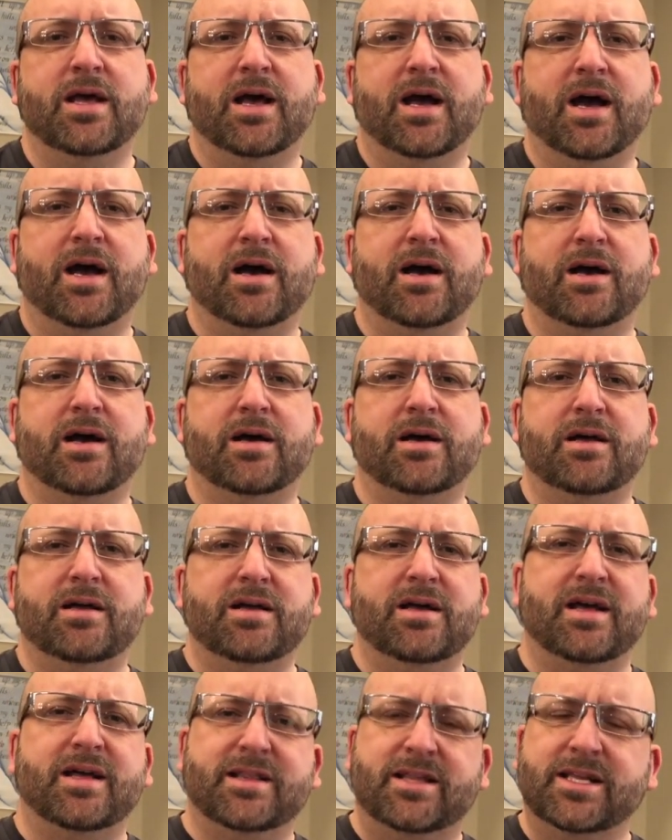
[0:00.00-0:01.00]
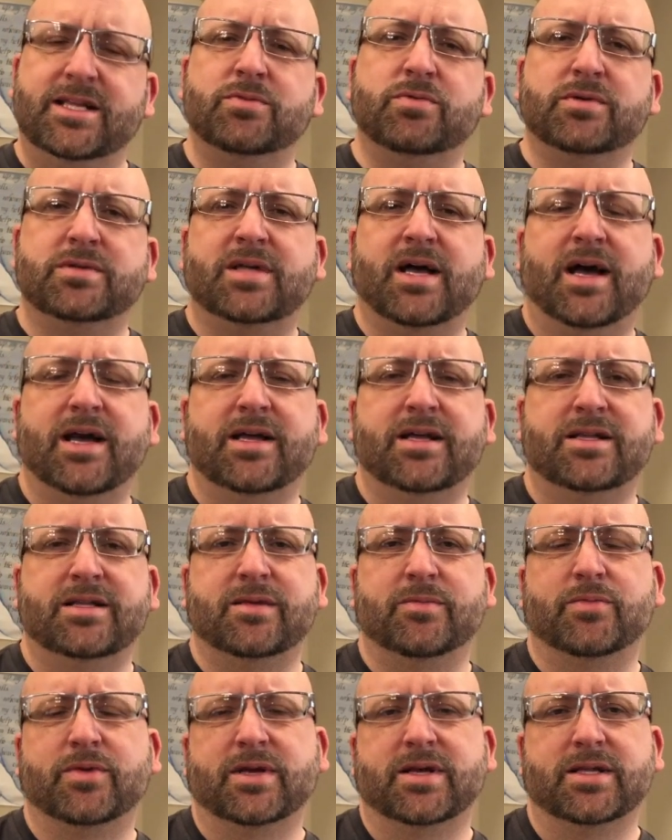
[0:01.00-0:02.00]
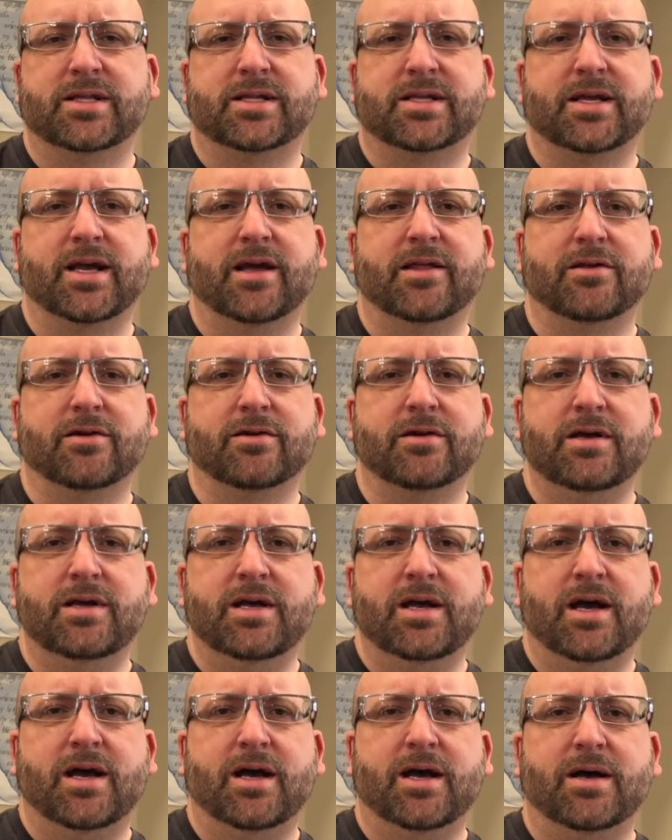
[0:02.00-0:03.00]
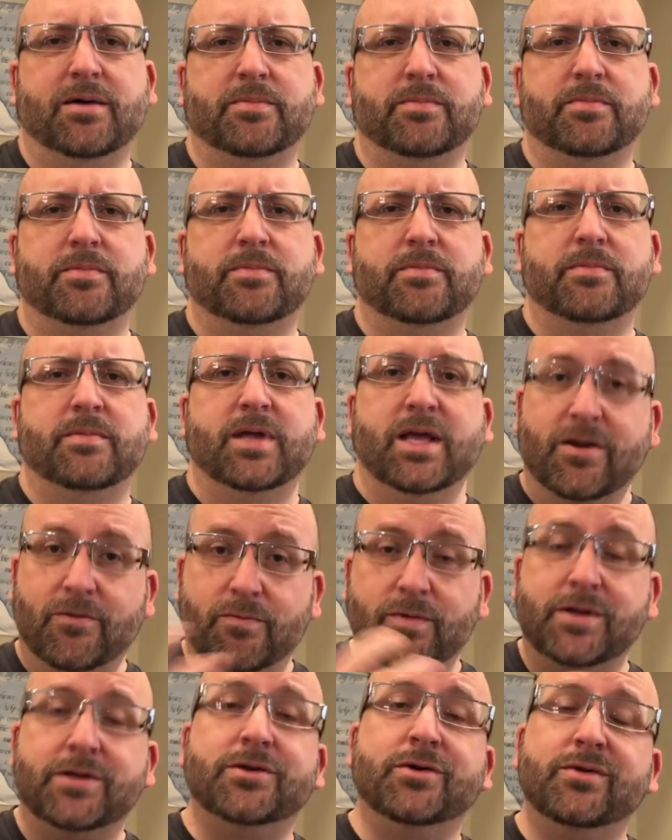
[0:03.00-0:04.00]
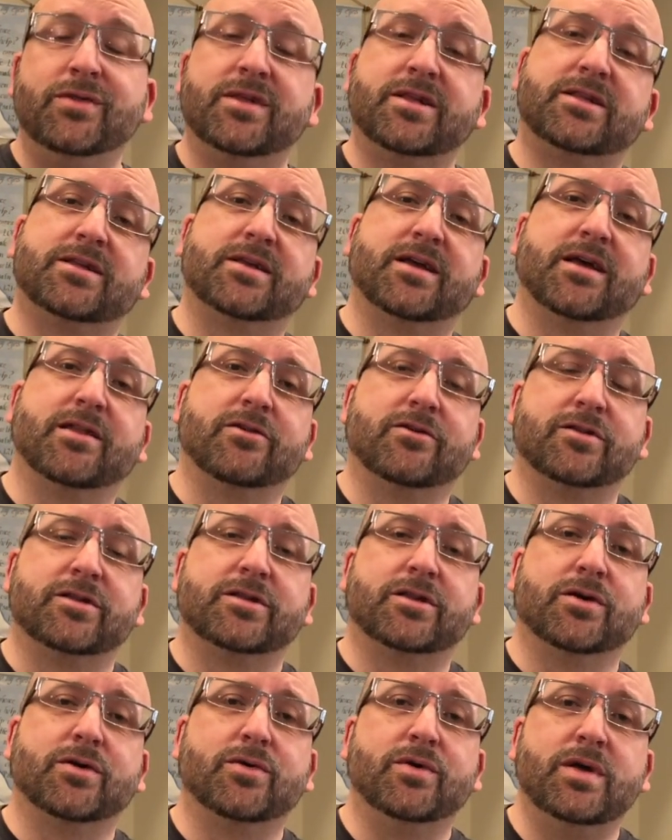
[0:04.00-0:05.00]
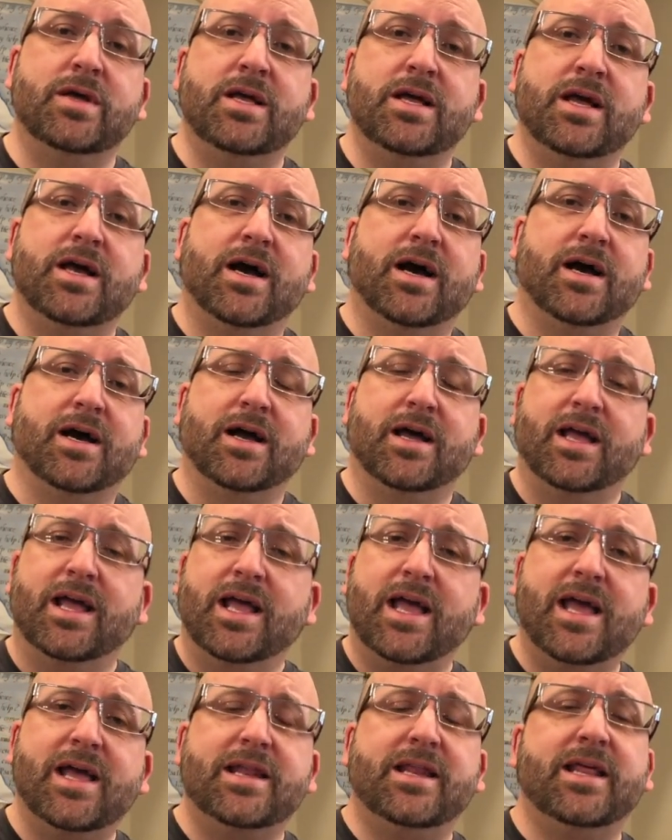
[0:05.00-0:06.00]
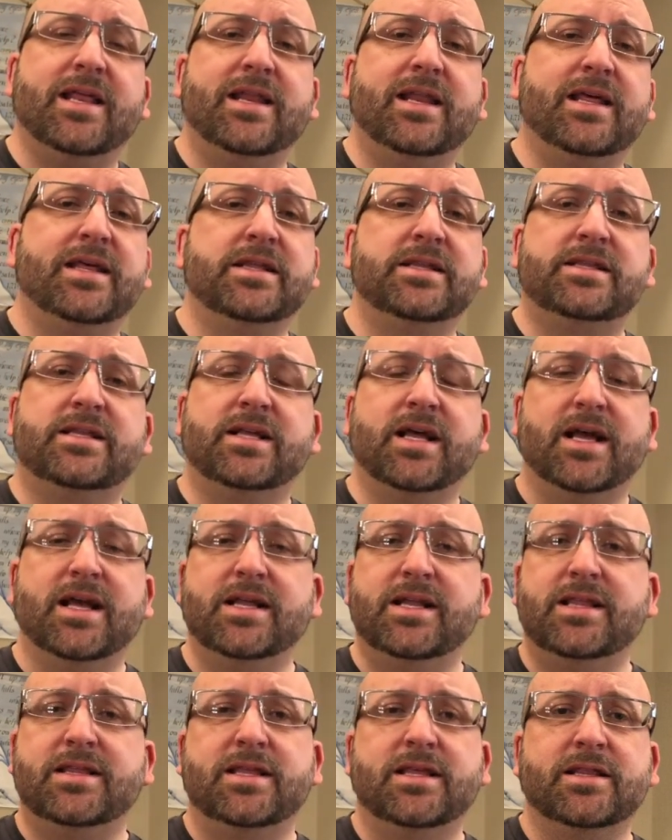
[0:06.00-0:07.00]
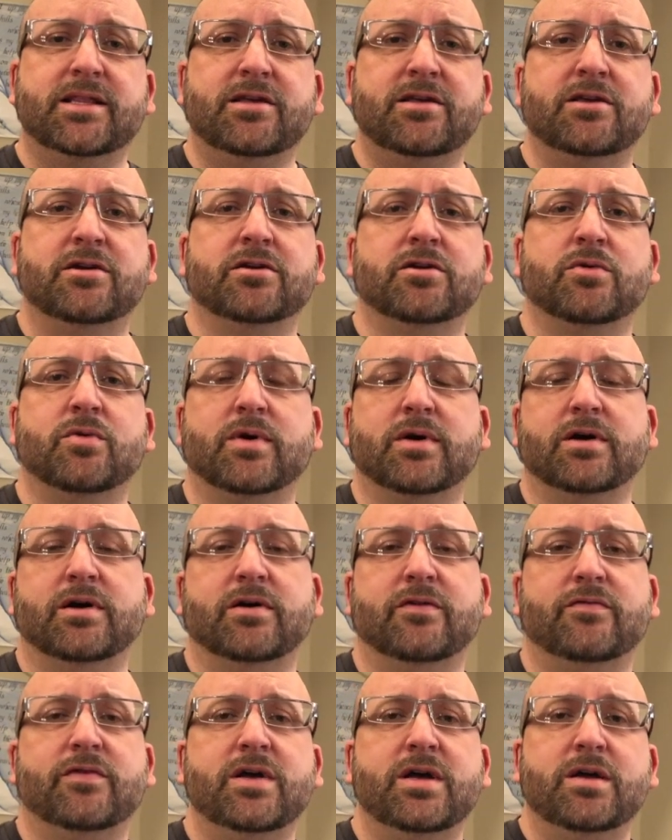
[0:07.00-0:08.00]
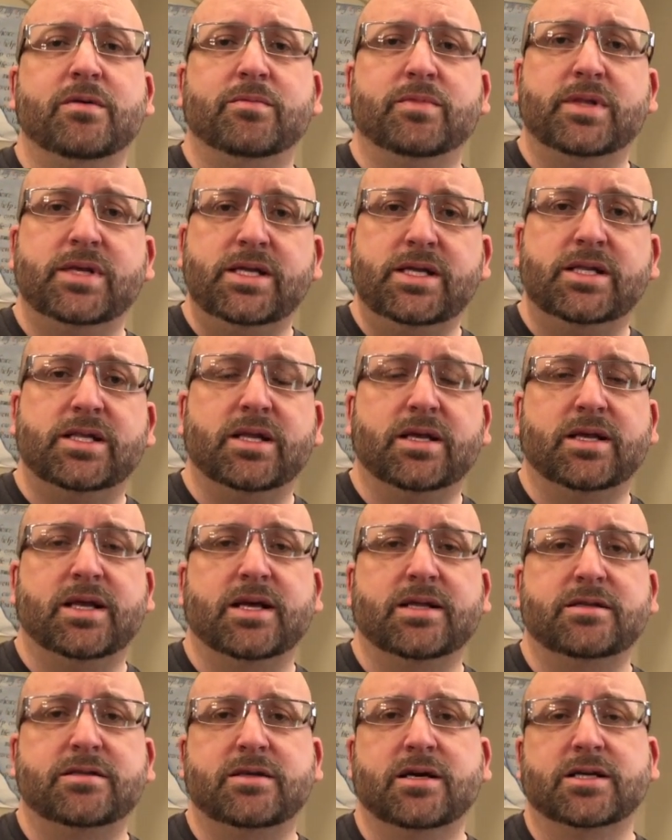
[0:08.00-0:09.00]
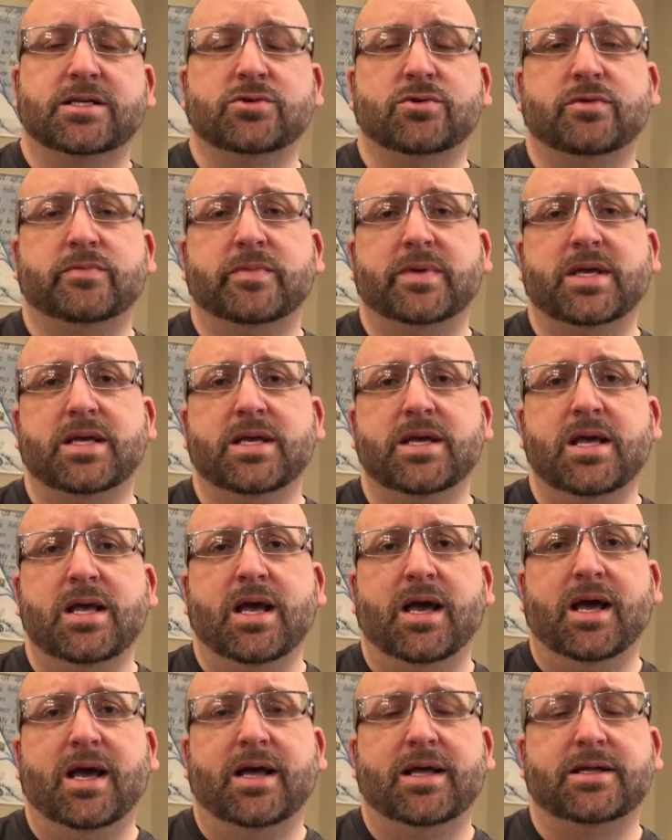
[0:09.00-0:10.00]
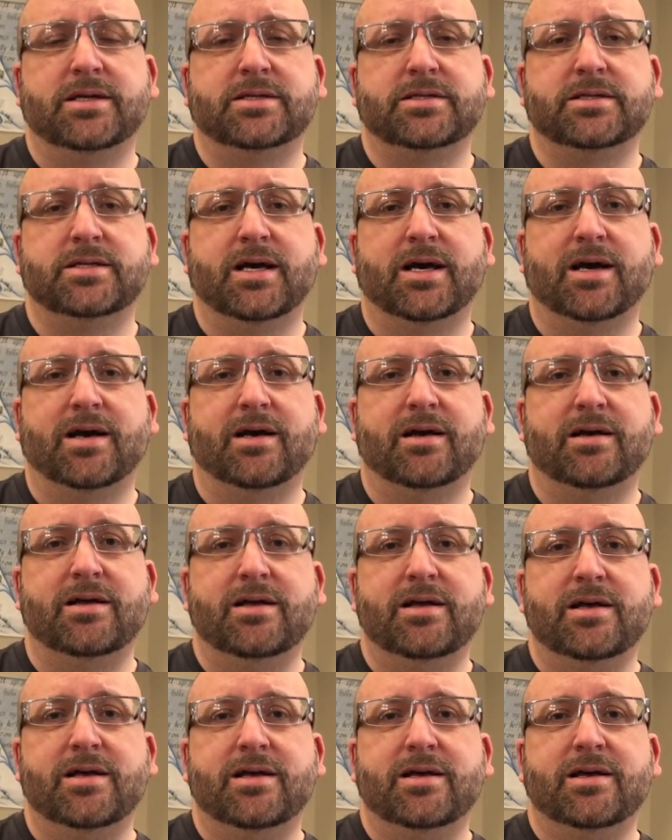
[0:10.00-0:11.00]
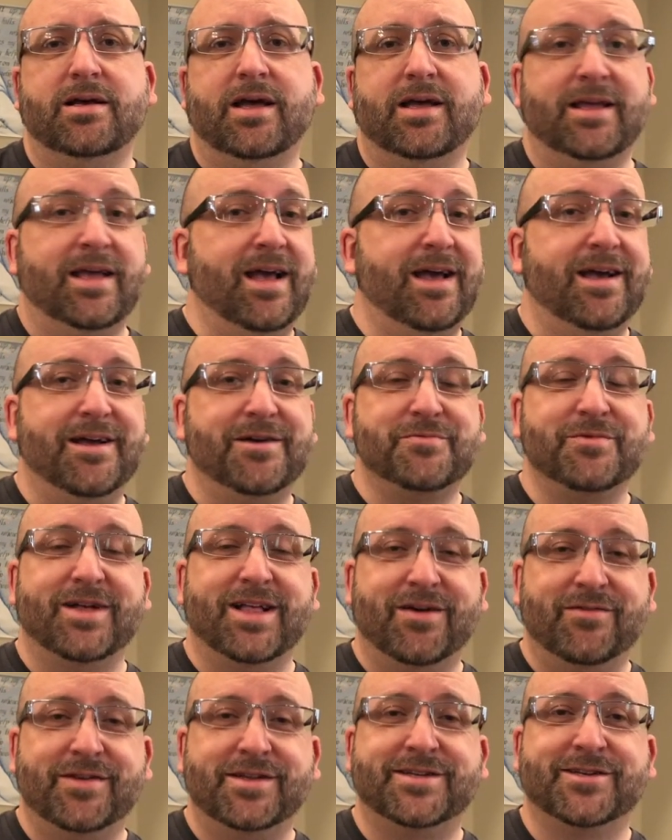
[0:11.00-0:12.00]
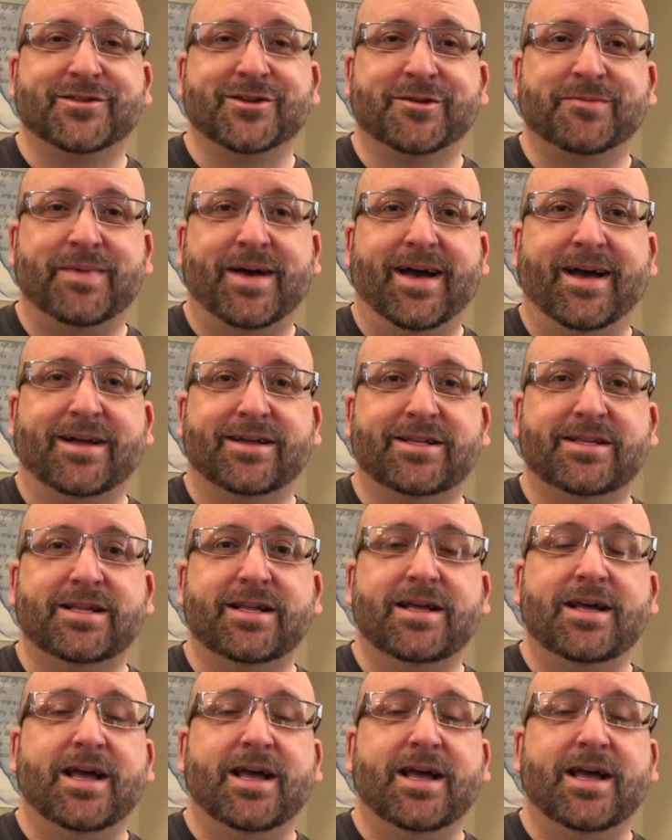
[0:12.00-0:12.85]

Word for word: Uh, this will tie us and bring us together um, if we do this together. So, uh, any needs, anything that you're aware of, please get in touch with me and uh, and yeah, and we'll have each other's backs.